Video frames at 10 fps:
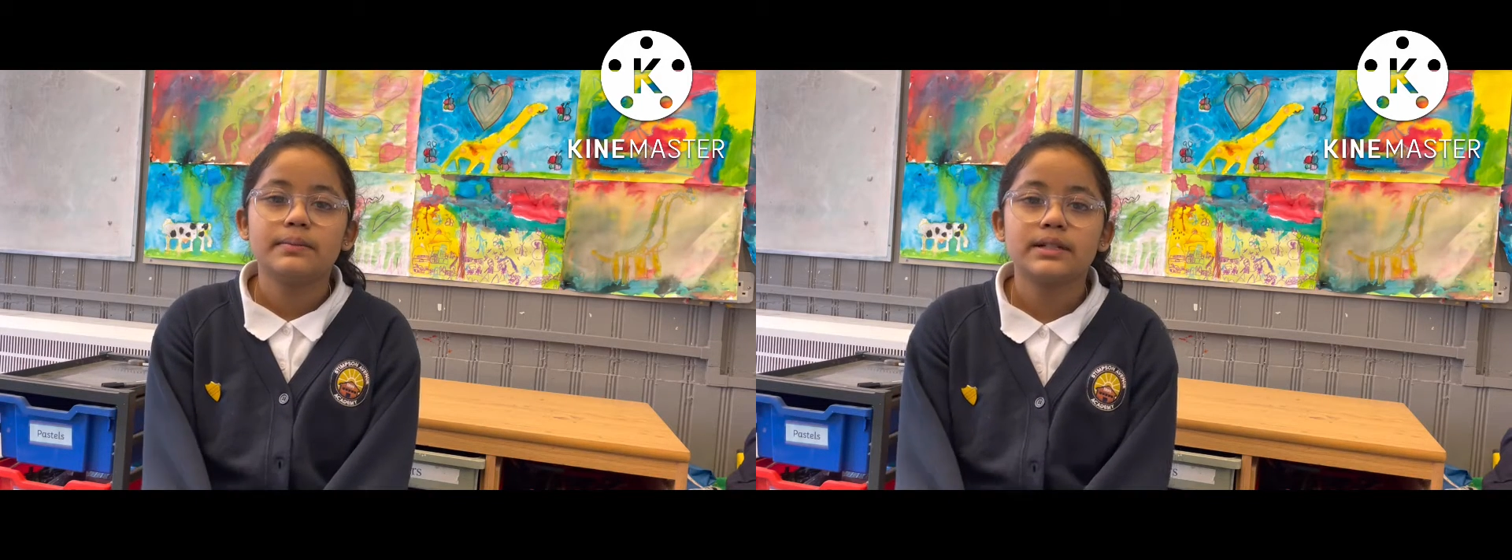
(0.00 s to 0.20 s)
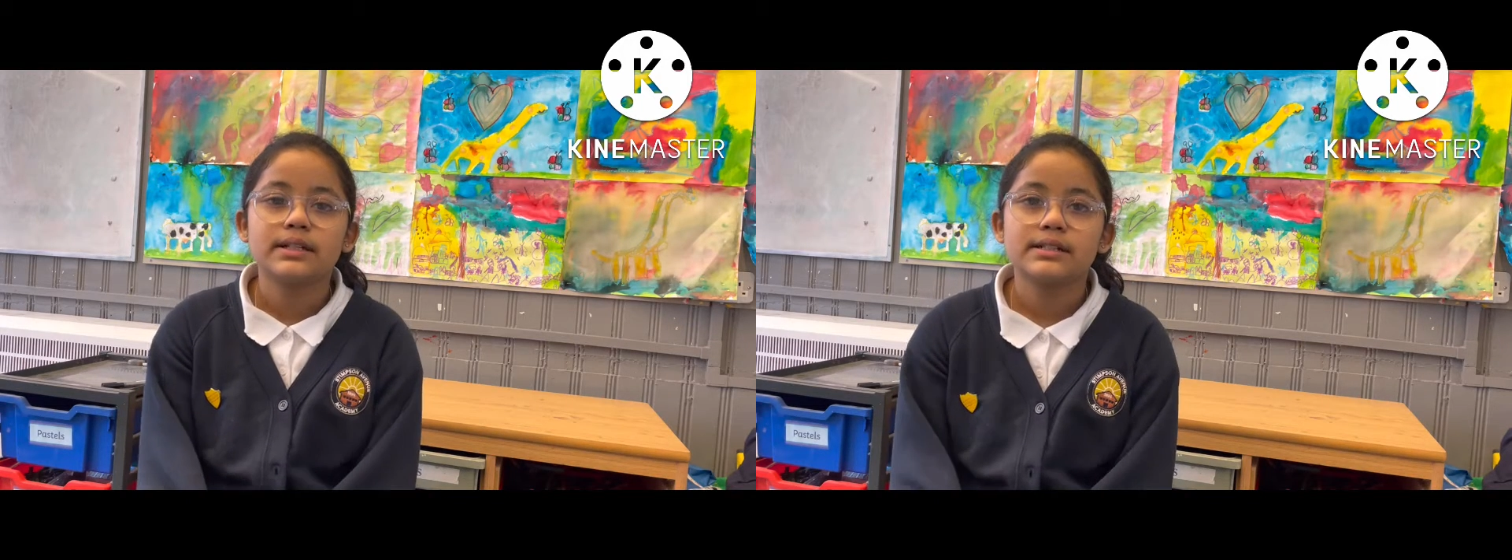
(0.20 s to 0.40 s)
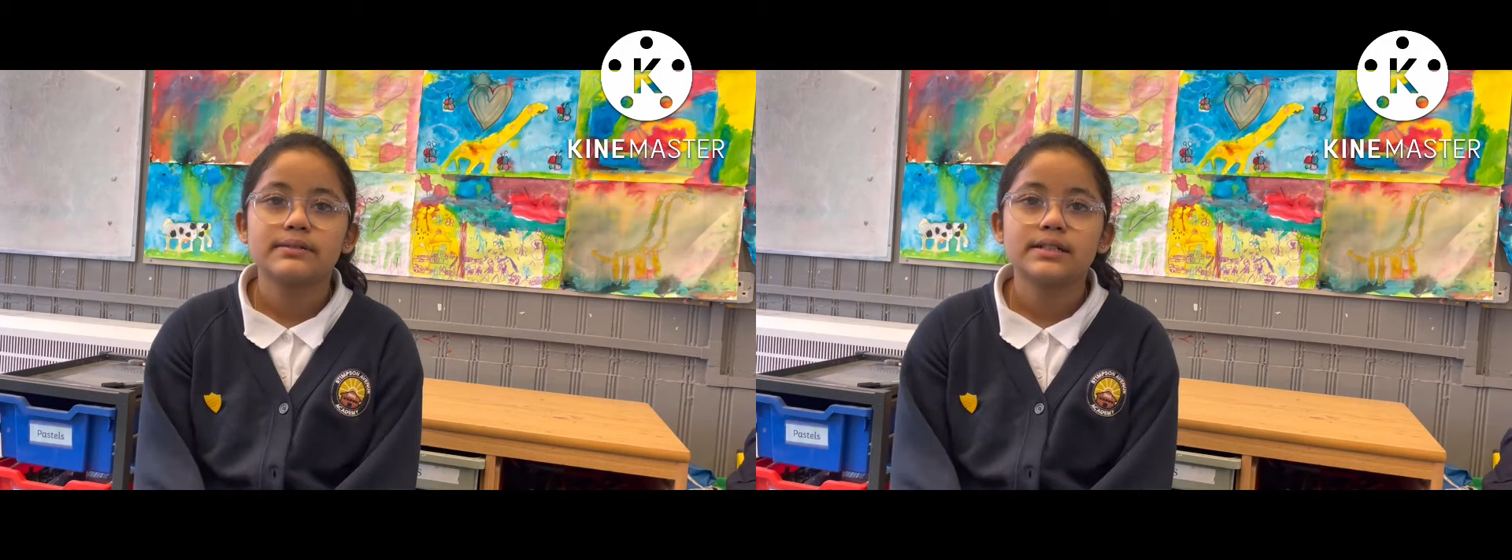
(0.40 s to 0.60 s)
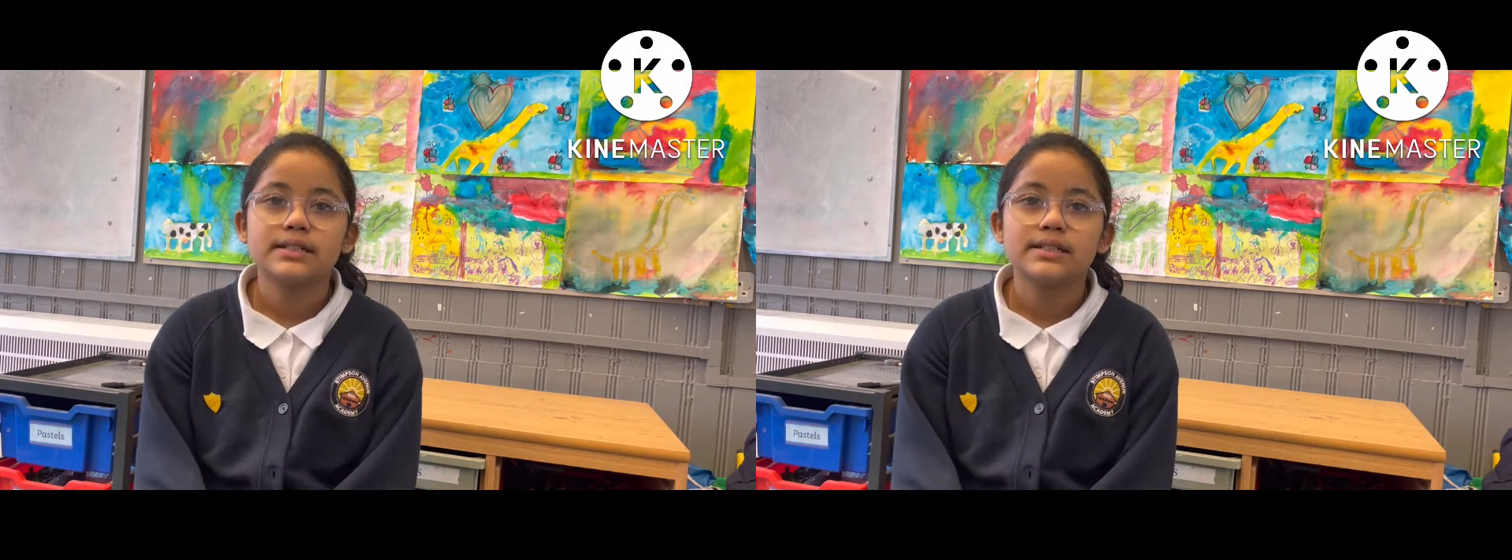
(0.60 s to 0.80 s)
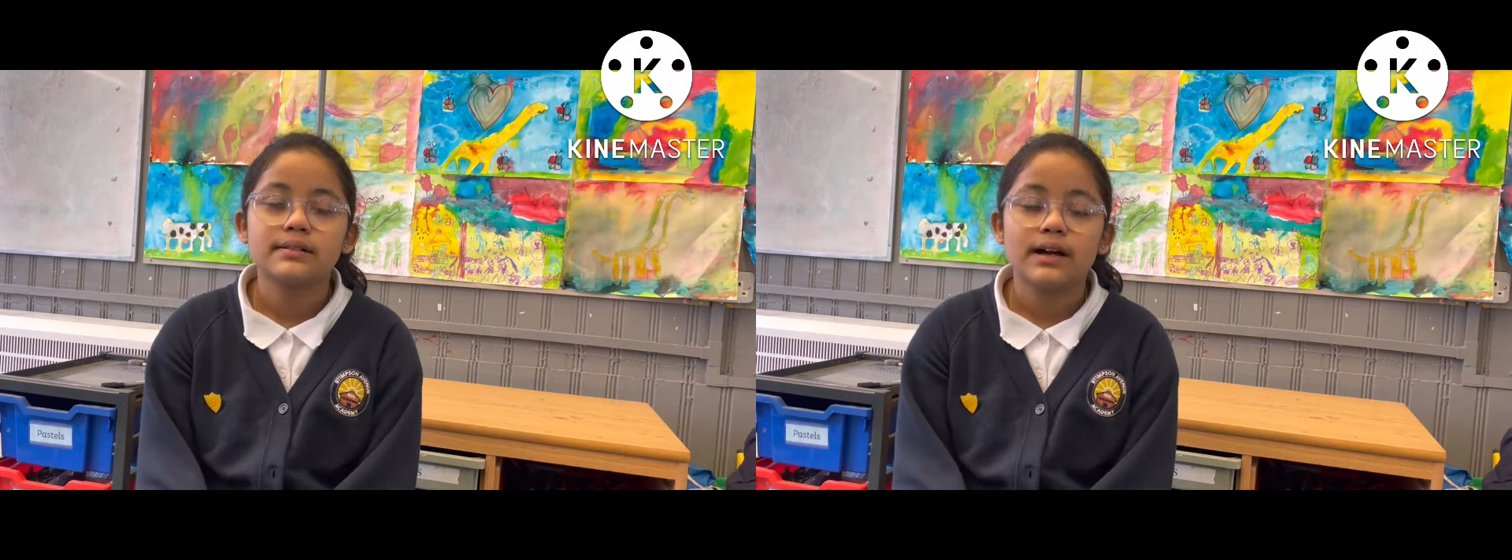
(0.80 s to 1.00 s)
because I
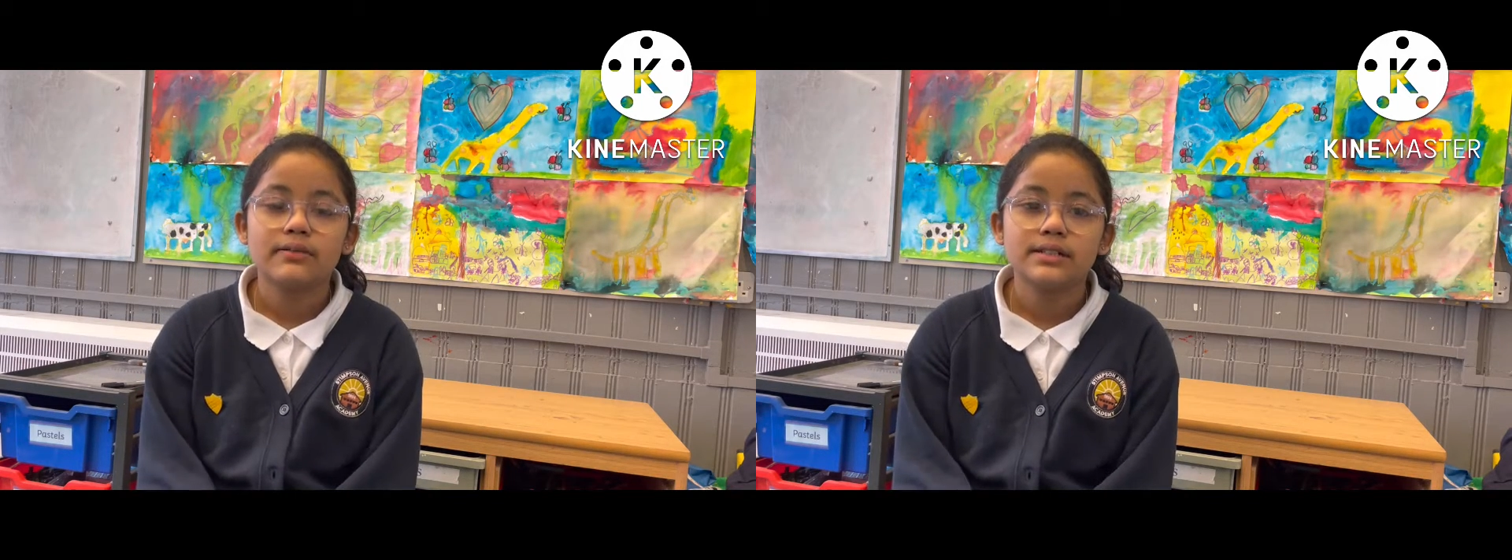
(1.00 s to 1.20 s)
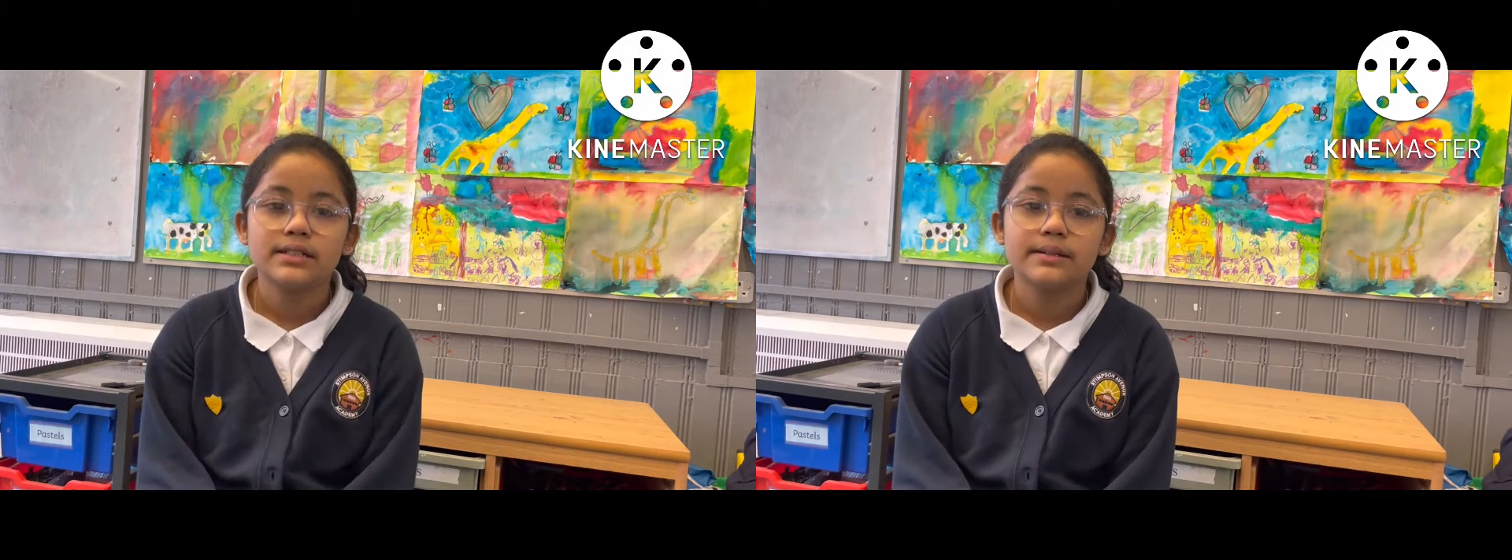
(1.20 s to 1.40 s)
wanted